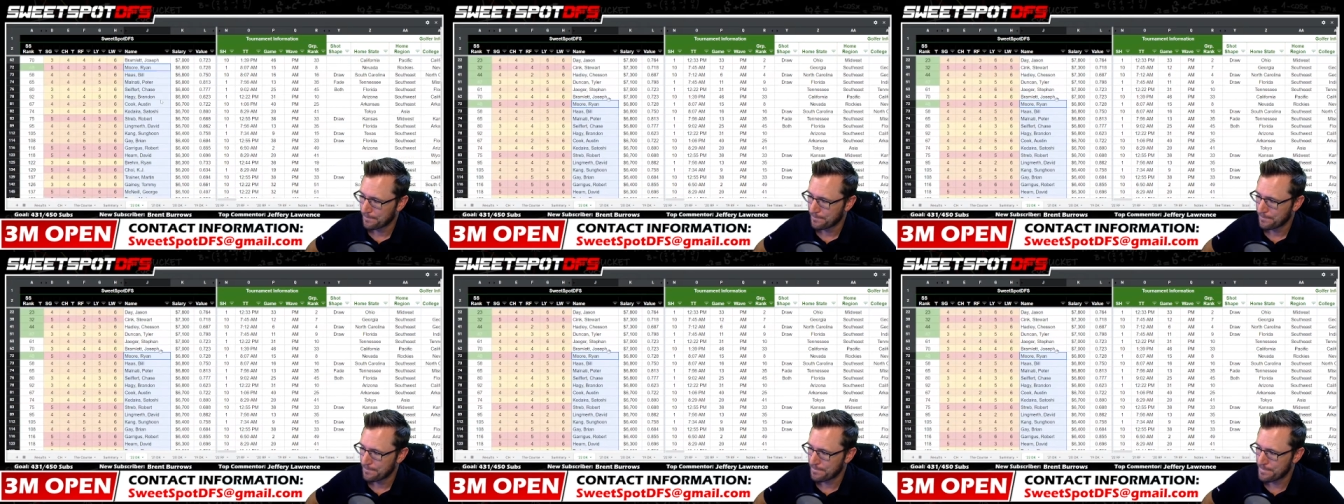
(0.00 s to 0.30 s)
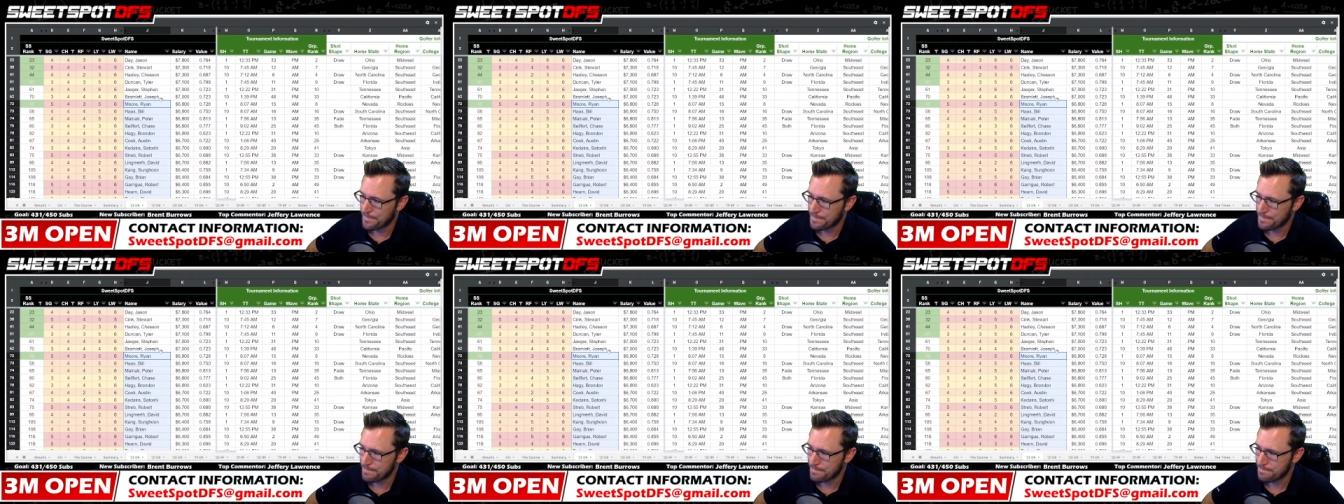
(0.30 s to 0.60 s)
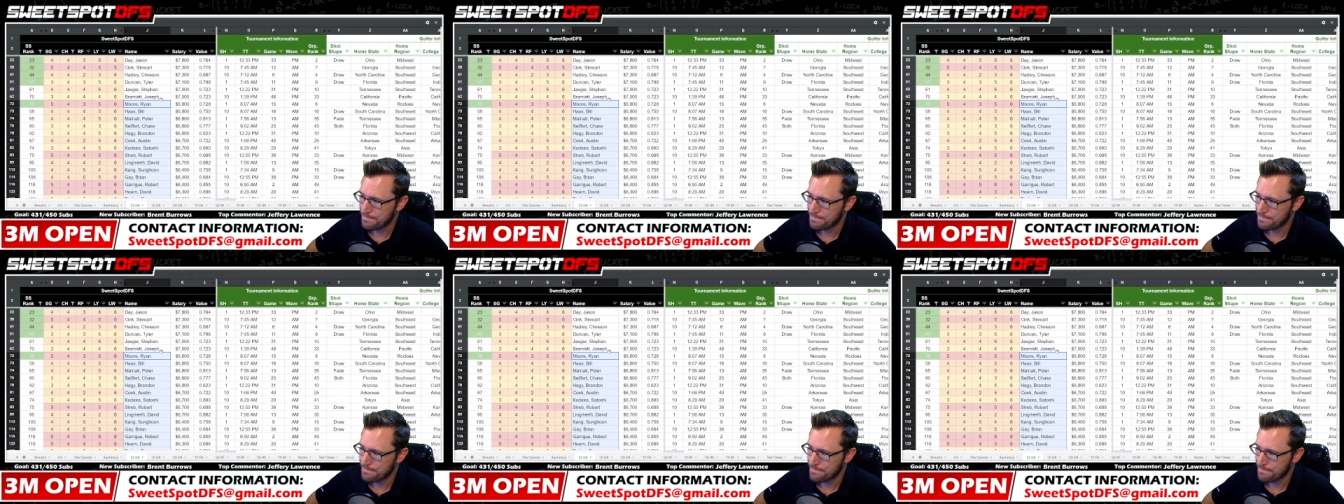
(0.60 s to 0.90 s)
Hmm.
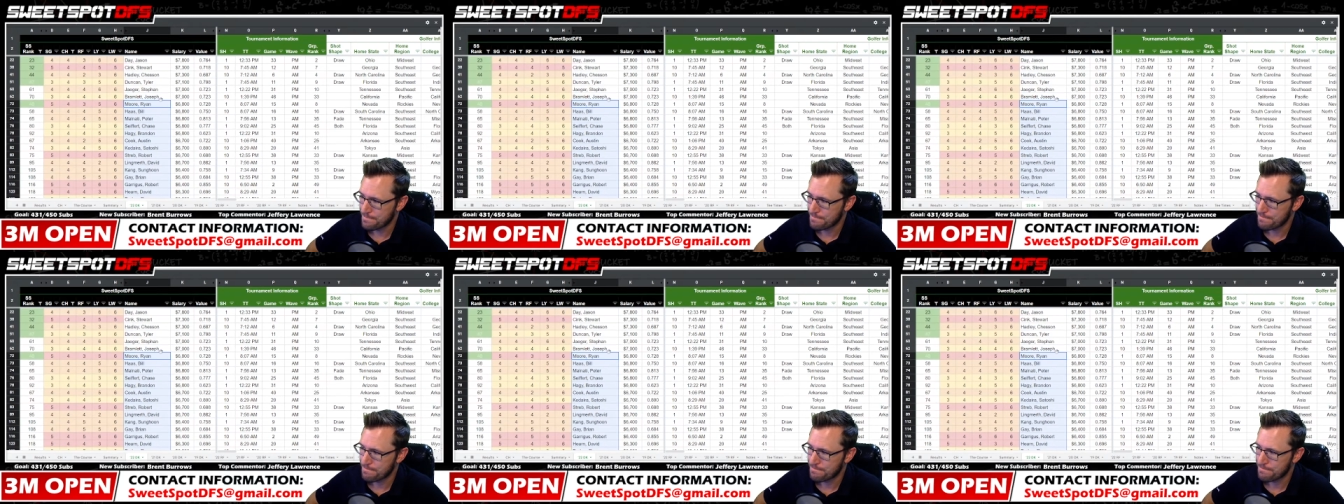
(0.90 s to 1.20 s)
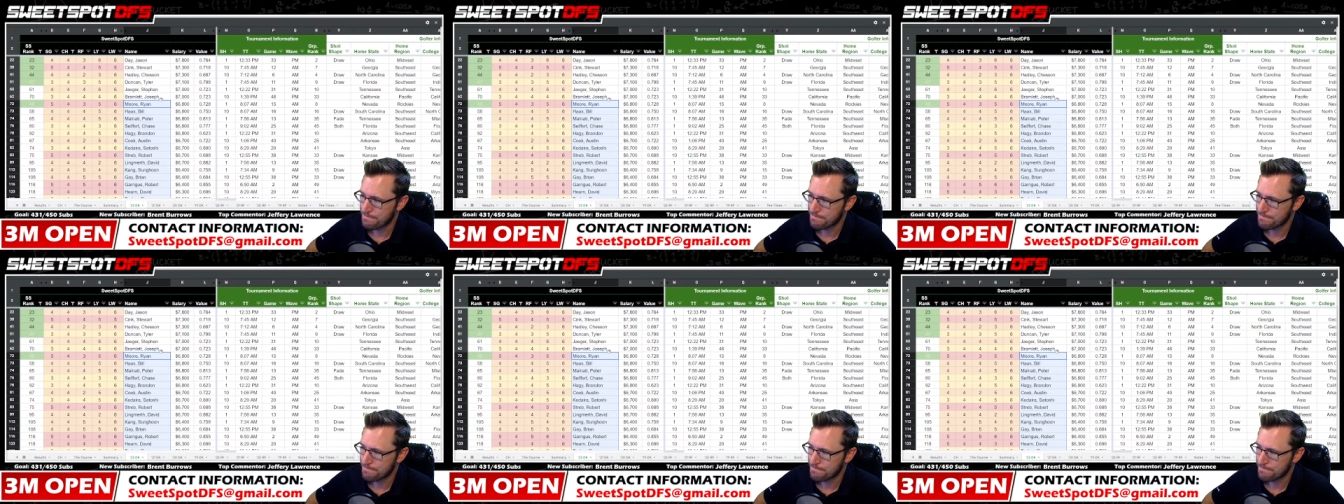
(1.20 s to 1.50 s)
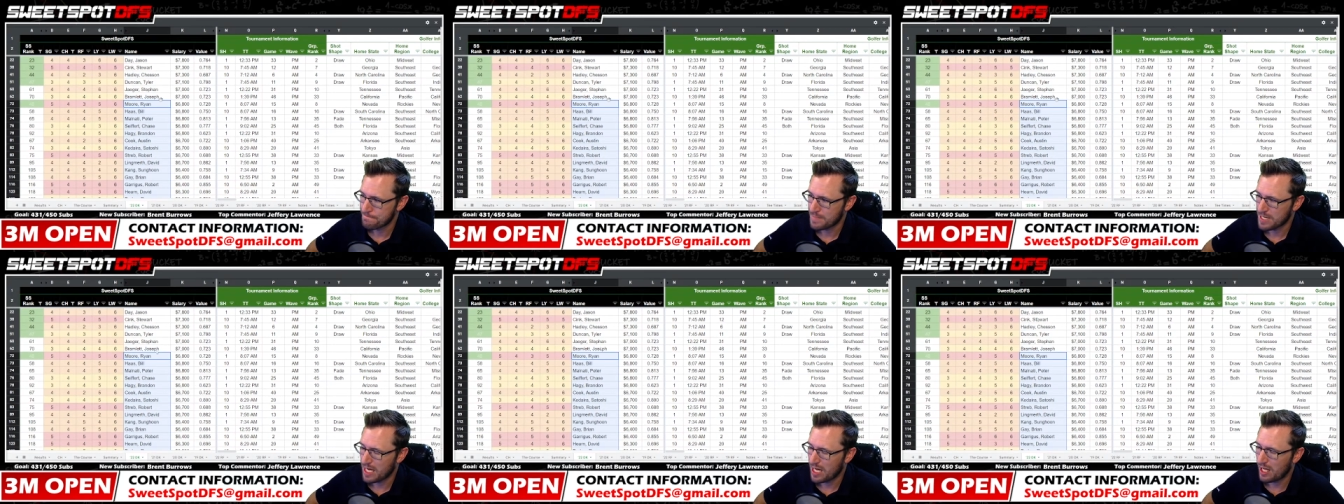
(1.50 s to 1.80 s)

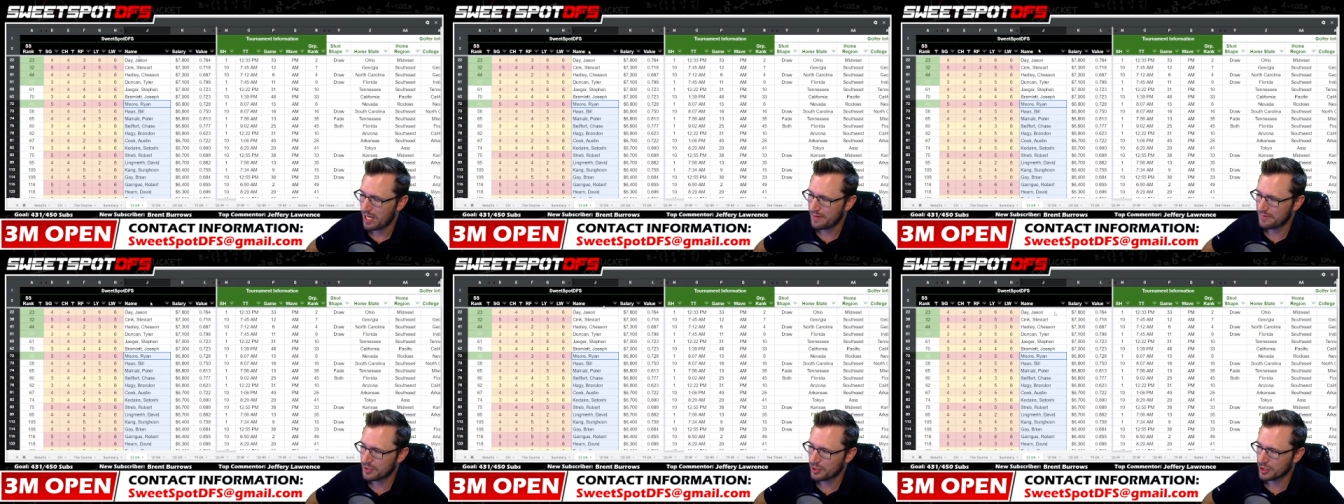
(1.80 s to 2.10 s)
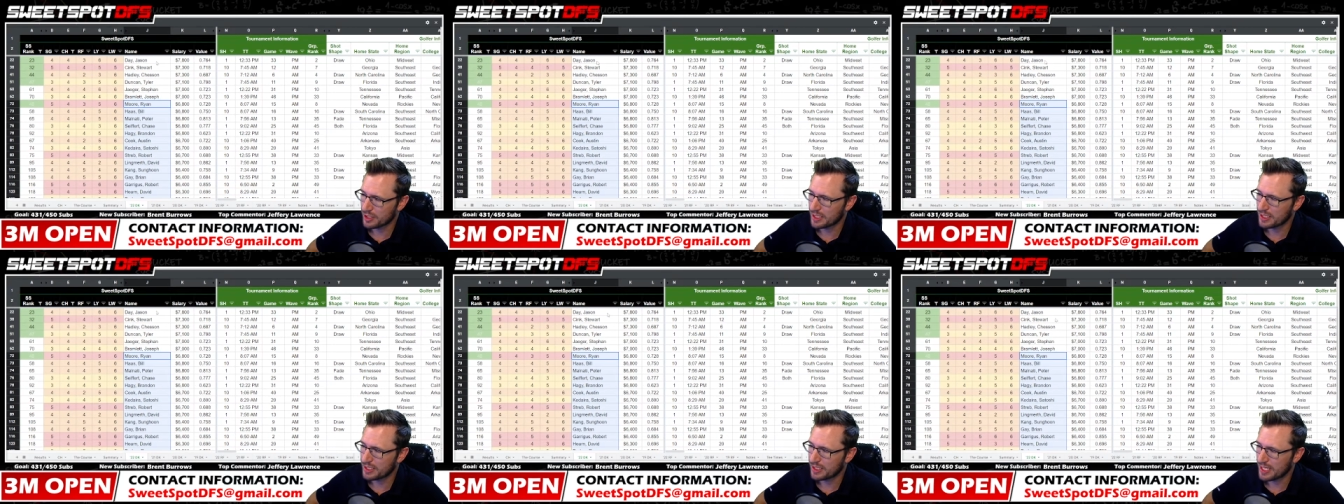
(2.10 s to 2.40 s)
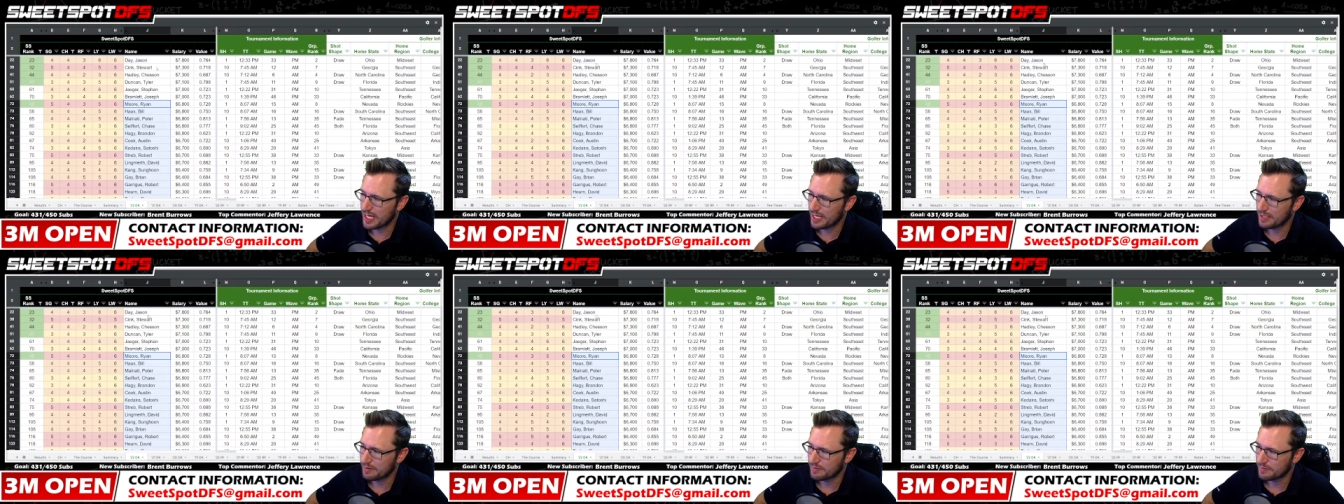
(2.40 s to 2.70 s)
I'll have to look into that.